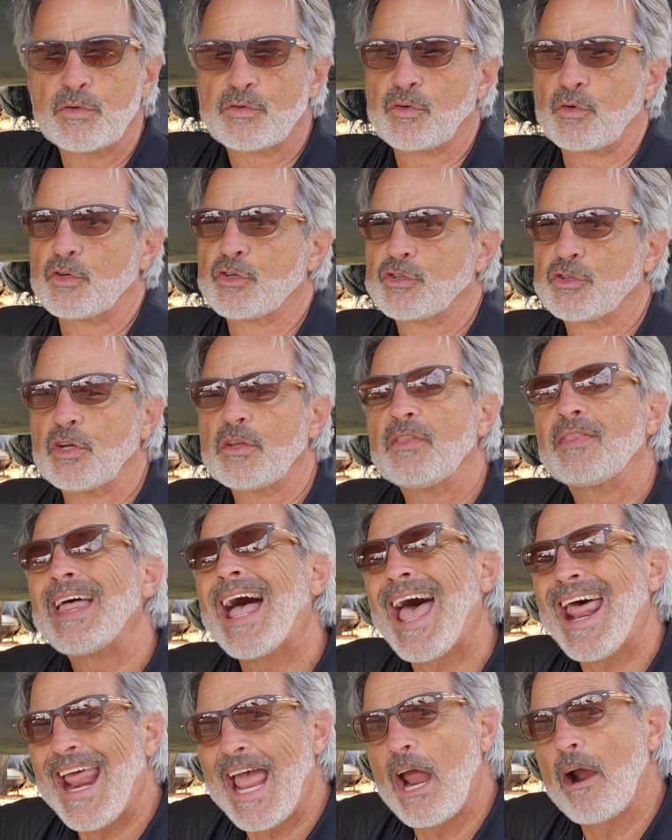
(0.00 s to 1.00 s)
So should
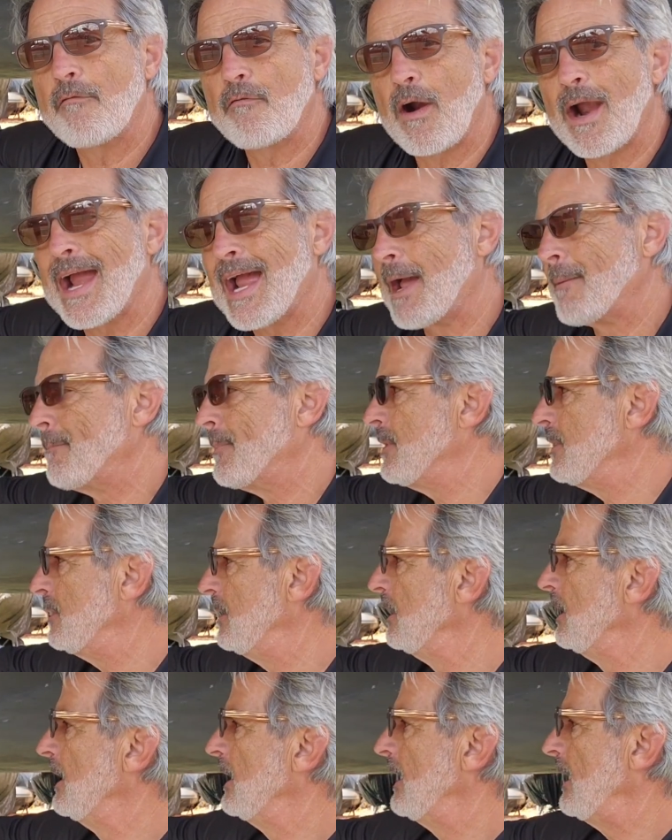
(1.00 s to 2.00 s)
that ever happen
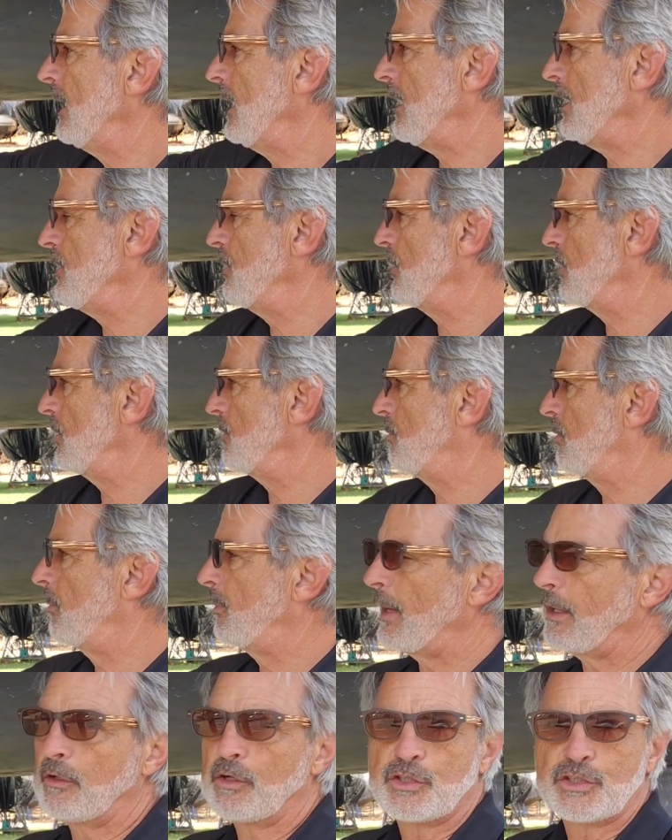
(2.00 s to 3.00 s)
and your
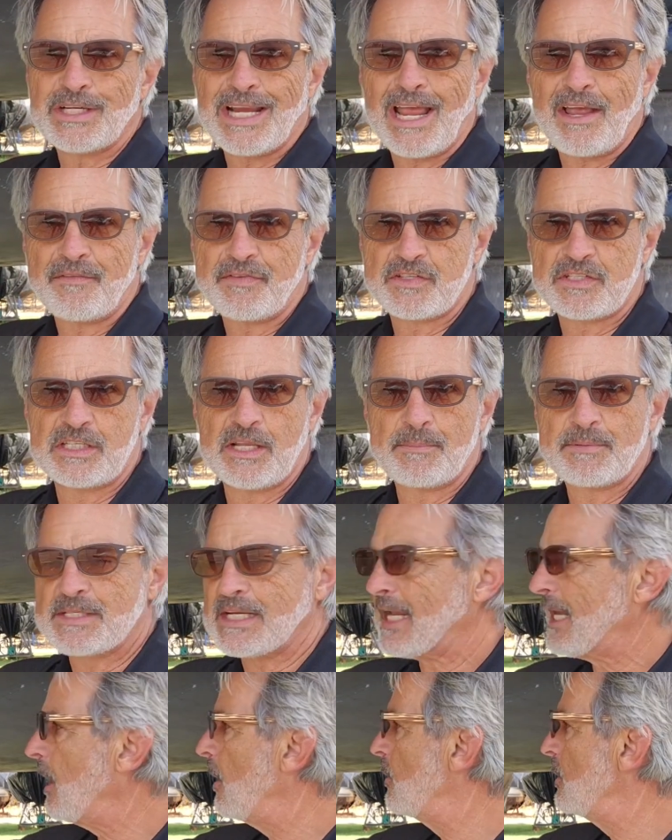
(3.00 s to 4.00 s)
propeller shaft slips
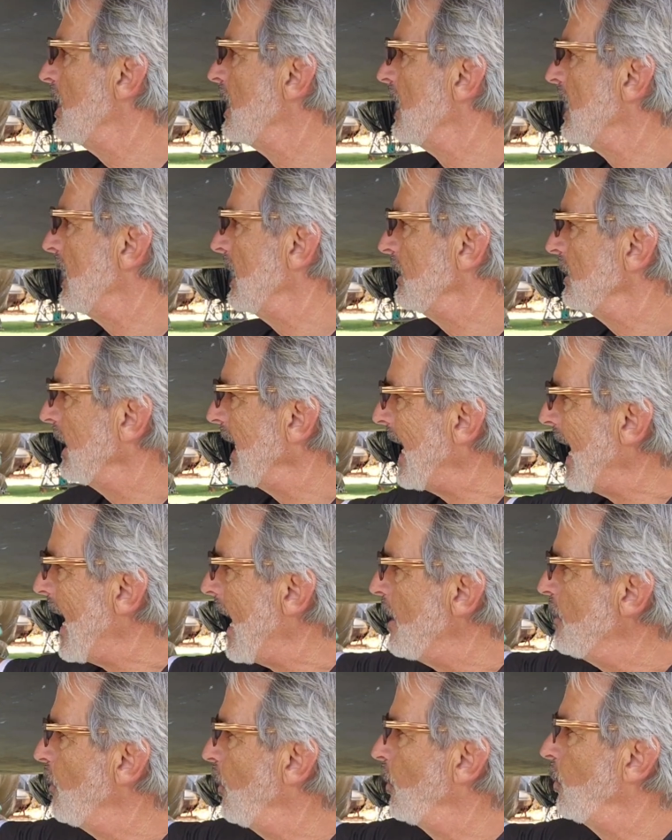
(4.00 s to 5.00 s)
out, the
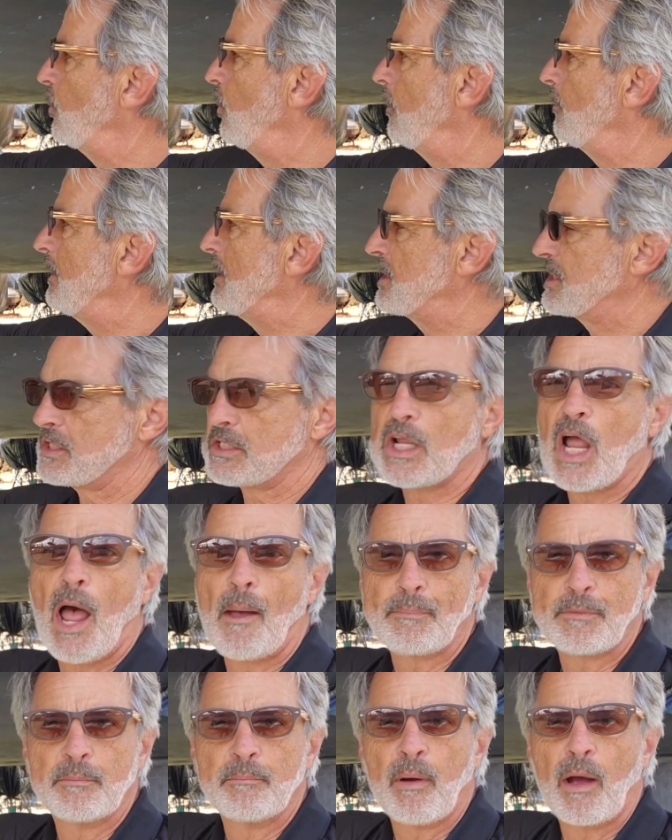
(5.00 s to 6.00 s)
anode will be
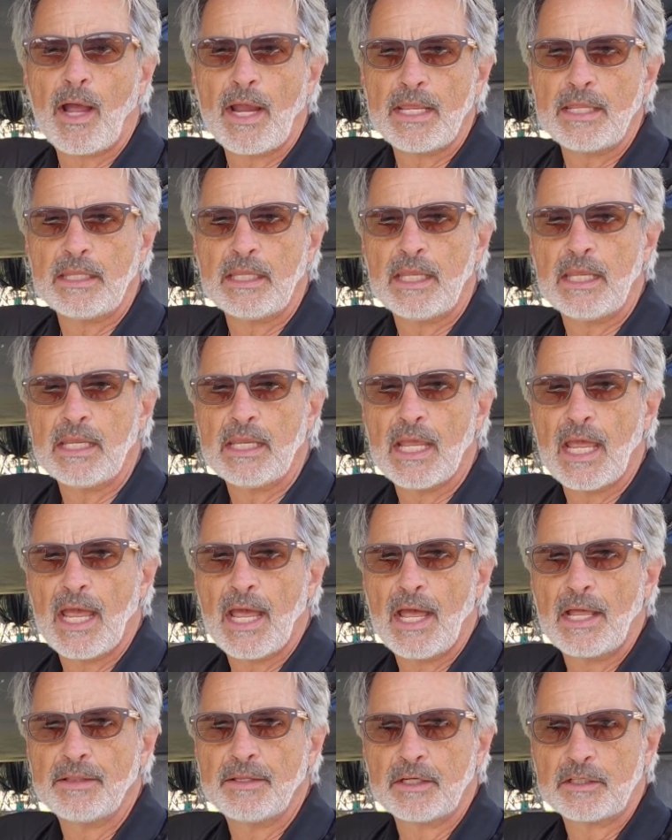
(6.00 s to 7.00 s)
stopped by
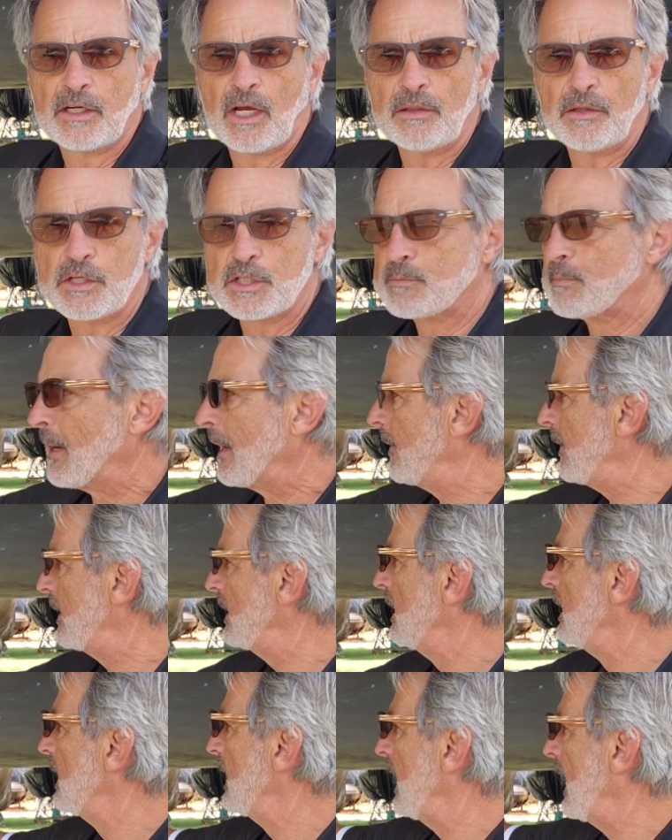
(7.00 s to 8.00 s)
the cutlass
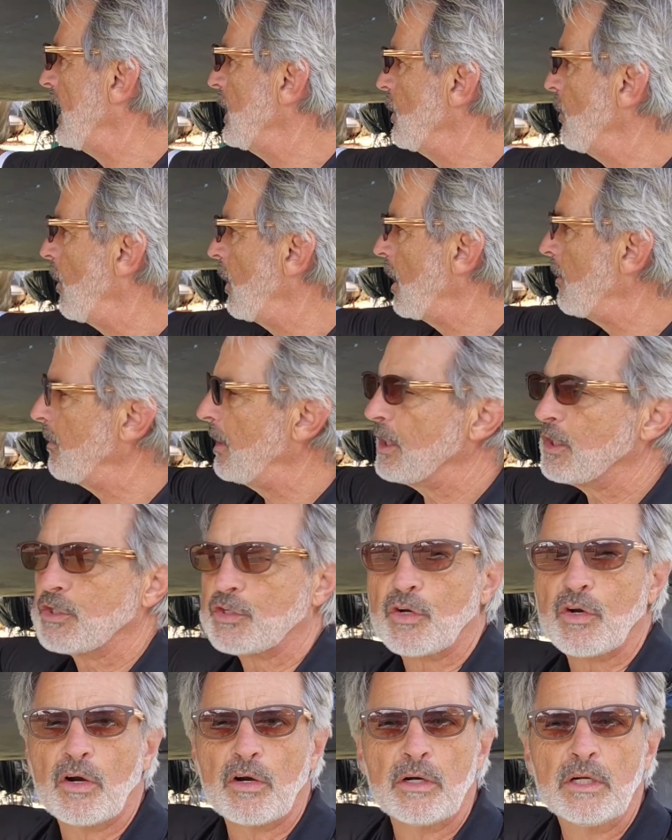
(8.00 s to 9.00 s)
bearing, and you want to make
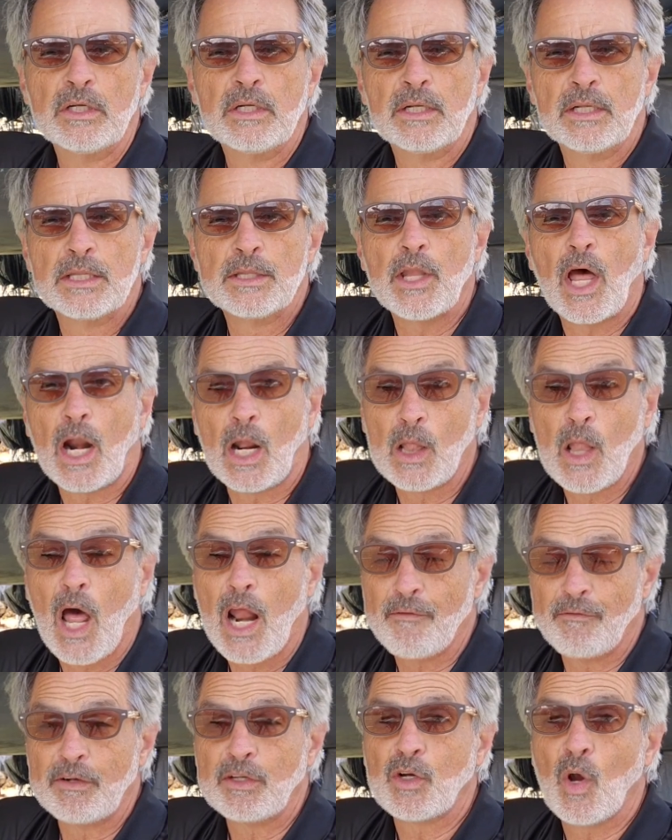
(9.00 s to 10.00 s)
sure not a
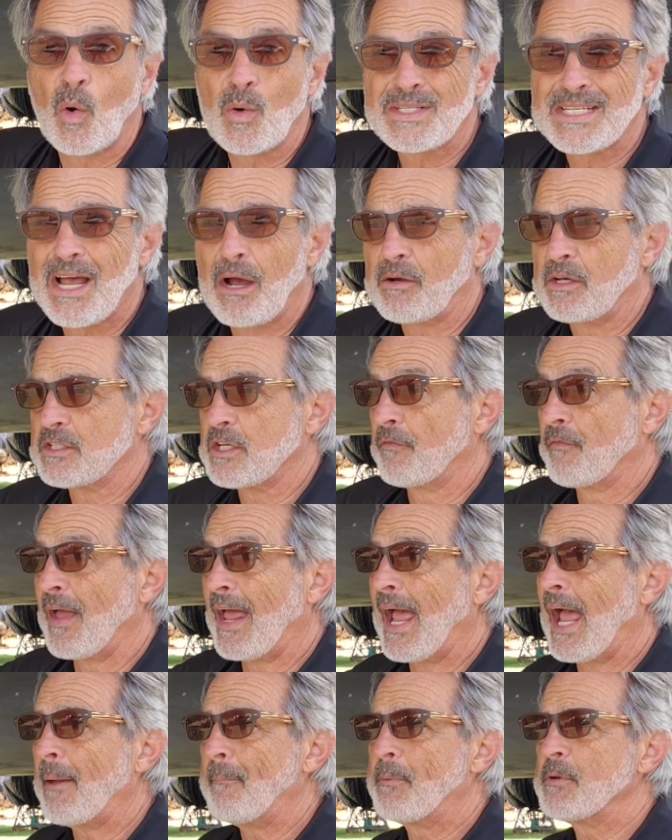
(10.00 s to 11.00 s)
lot of it goes out, because if it
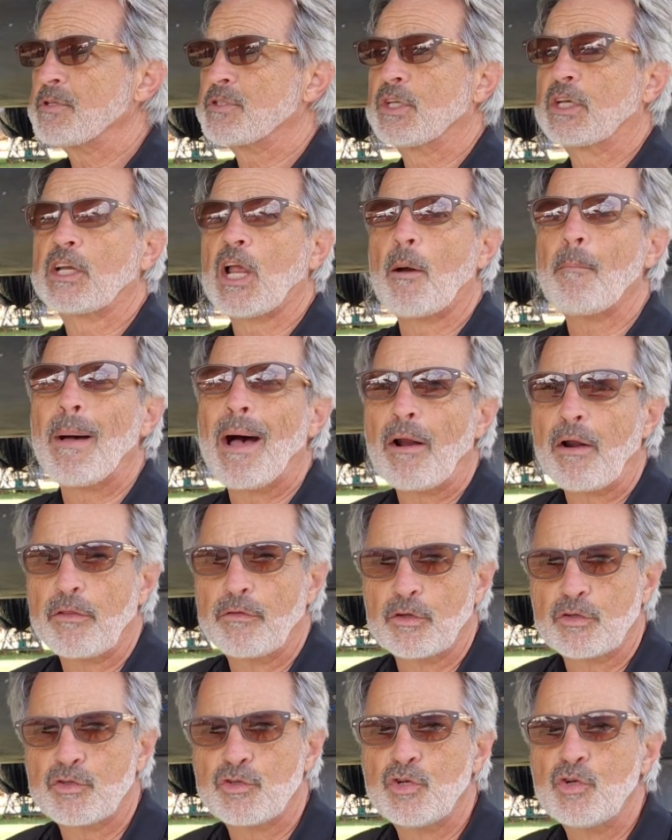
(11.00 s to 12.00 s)
happens to come out of
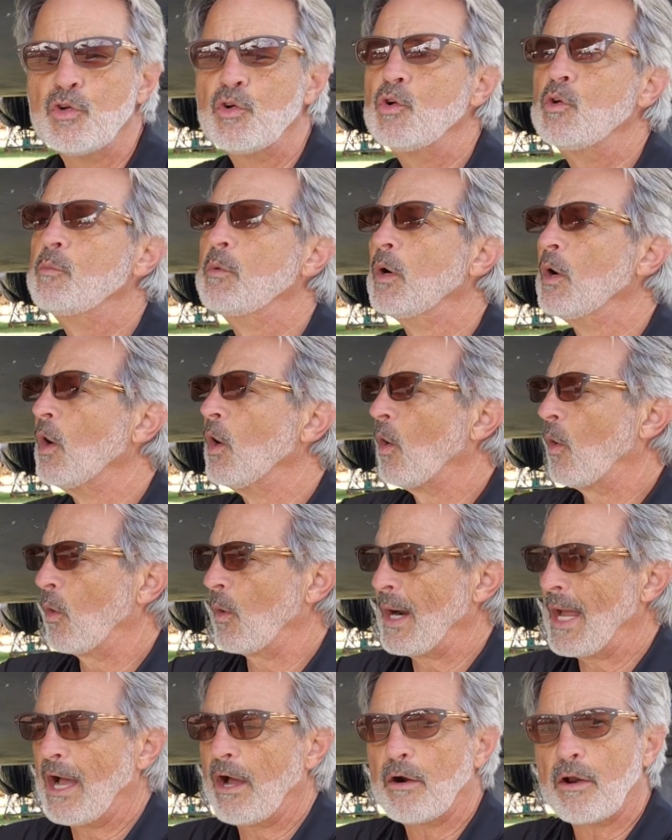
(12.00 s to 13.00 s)
the tube
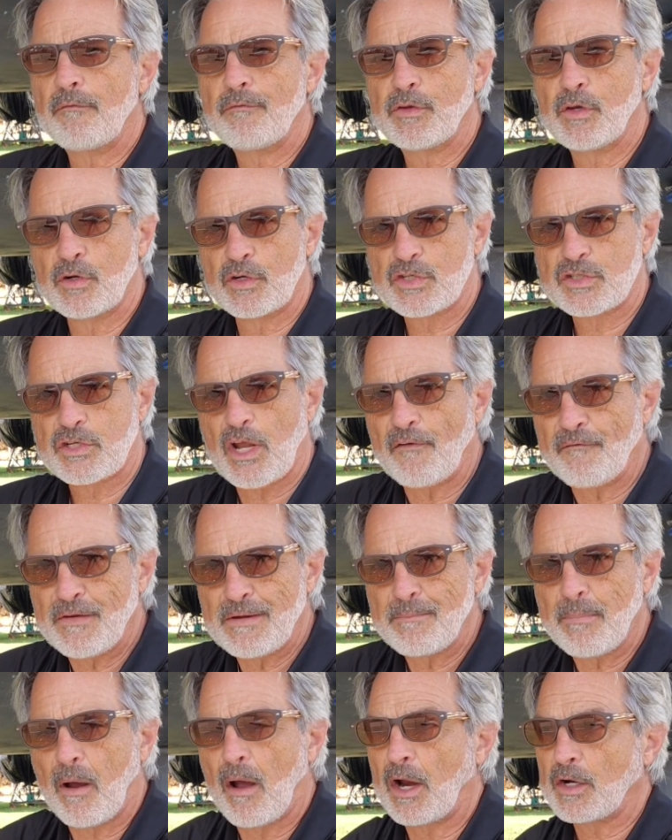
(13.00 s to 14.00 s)
or out of your
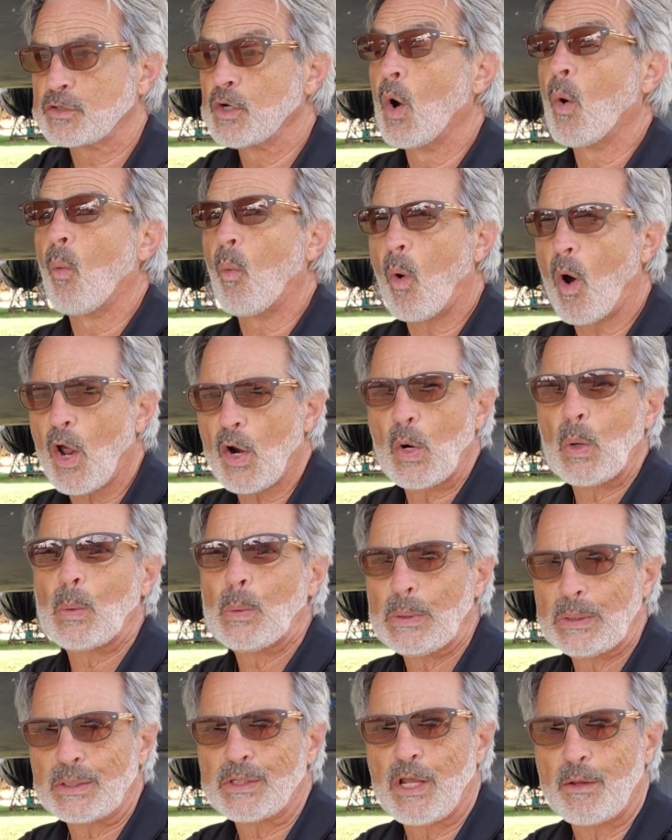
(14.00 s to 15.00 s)
stuffing box, water
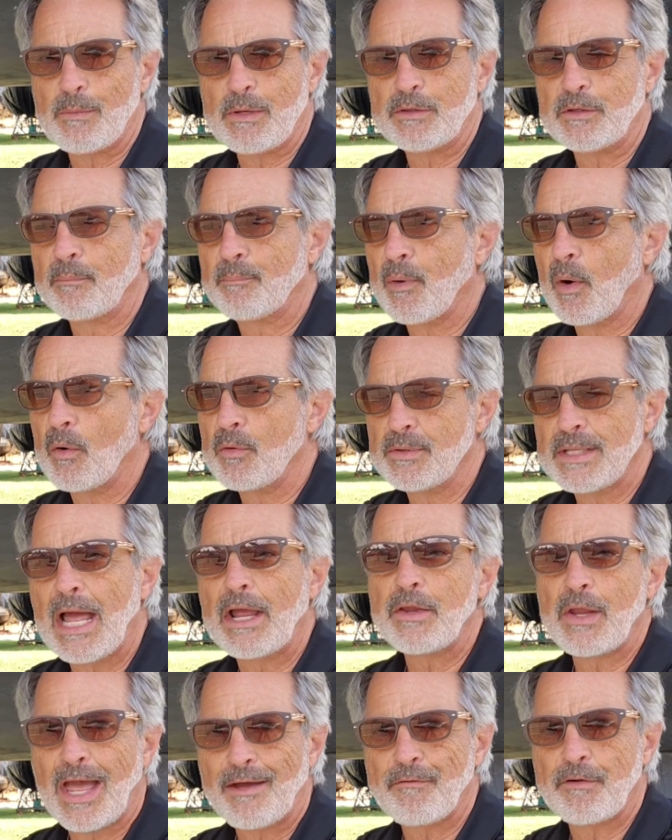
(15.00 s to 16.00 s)
will come in the boat. Now
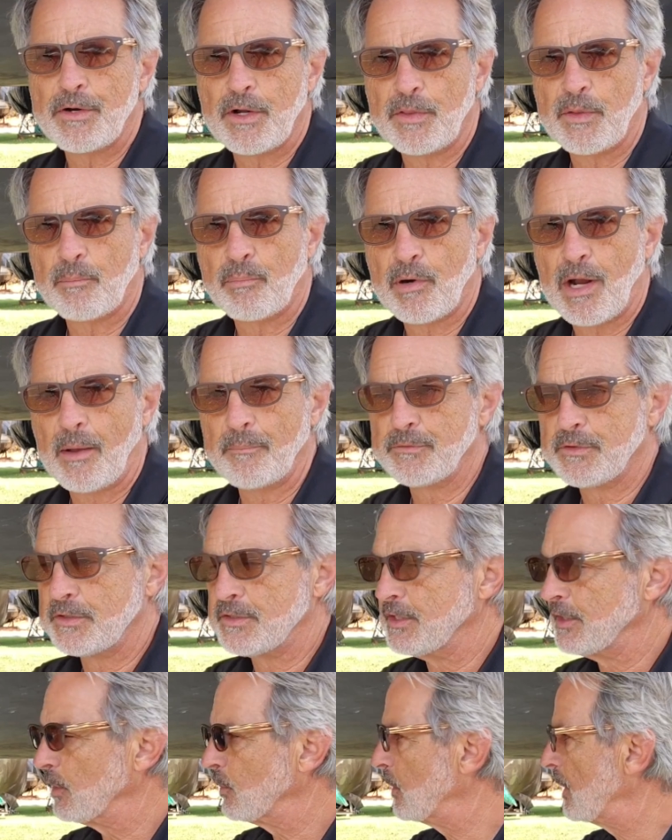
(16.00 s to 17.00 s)
you have another problem to
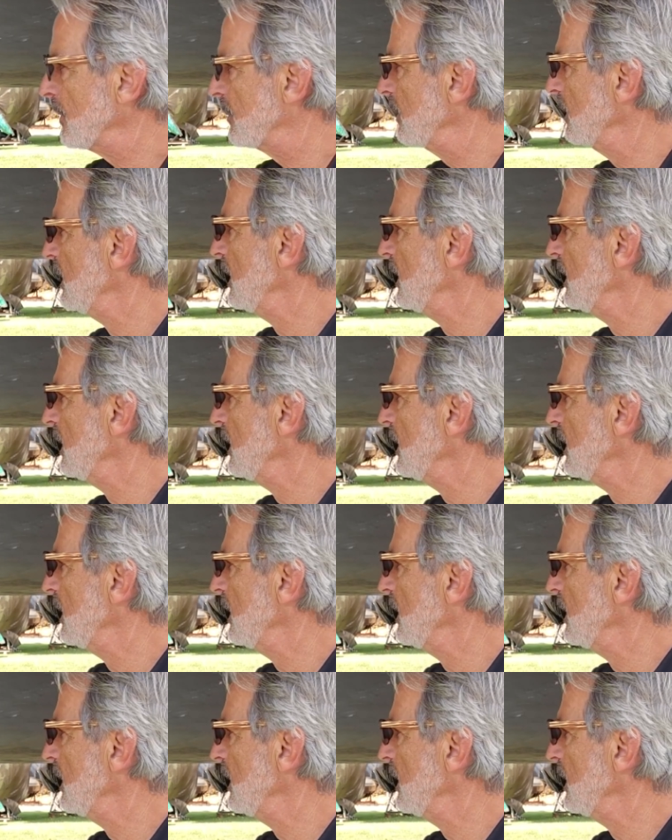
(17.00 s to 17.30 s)
deal with.